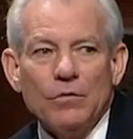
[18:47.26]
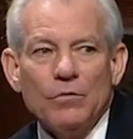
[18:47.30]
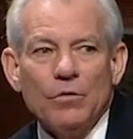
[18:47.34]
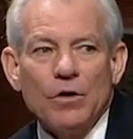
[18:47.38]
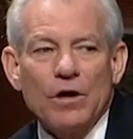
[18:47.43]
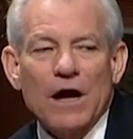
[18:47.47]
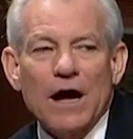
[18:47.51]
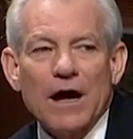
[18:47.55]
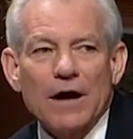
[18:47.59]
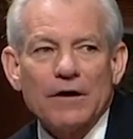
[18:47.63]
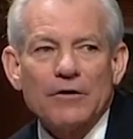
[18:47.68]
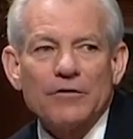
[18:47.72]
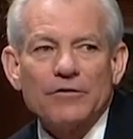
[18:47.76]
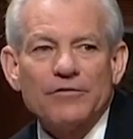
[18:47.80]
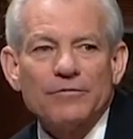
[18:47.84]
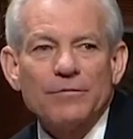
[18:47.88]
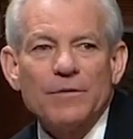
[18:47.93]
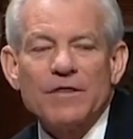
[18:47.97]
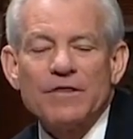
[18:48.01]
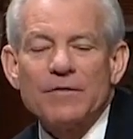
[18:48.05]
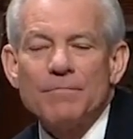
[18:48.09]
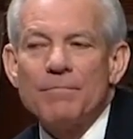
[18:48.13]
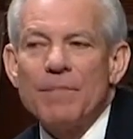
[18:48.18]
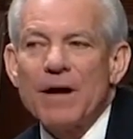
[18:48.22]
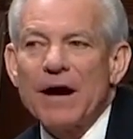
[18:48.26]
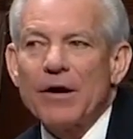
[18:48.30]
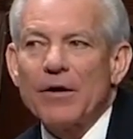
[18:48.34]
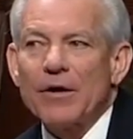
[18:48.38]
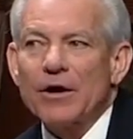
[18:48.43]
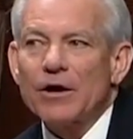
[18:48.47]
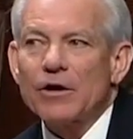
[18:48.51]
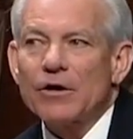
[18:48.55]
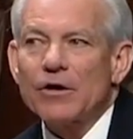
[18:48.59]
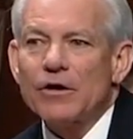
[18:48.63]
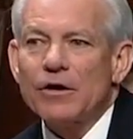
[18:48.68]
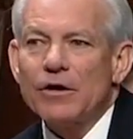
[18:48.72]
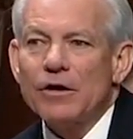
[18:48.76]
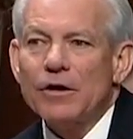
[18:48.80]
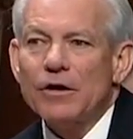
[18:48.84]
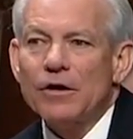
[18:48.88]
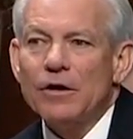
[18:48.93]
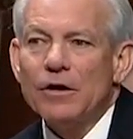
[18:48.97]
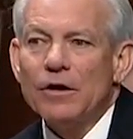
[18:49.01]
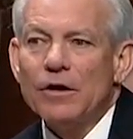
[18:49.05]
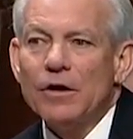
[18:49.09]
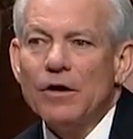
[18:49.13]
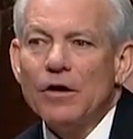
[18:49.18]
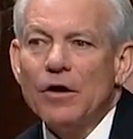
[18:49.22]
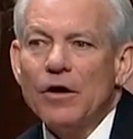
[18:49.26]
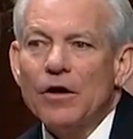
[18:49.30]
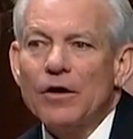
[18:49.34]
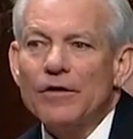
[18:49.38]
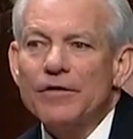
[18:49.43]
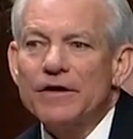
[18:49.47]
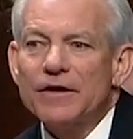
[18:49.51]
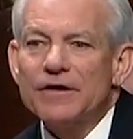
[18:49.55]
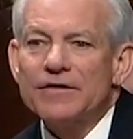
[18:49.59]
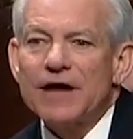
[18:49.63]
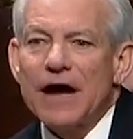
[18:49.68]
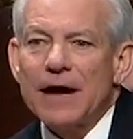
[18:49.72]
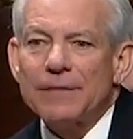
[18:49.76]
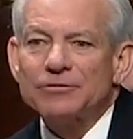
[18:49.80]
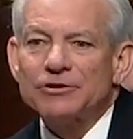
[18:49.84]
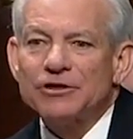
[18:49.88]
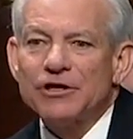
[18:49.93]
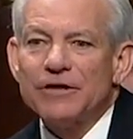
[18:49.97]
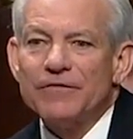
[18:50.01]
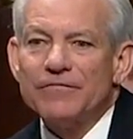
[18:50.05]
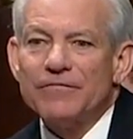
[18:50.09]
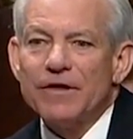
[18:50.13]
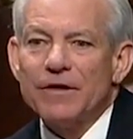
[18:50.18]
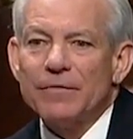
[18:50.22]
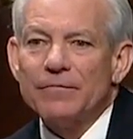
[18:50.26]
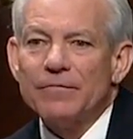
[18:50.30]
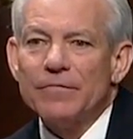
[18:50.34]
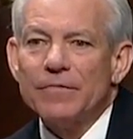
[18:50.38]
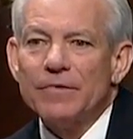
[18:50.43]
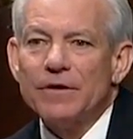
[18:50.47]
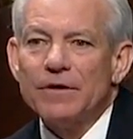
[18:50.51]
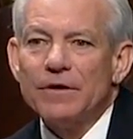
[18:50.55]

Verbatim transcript: Will Congress be the barrier are the adoption of them.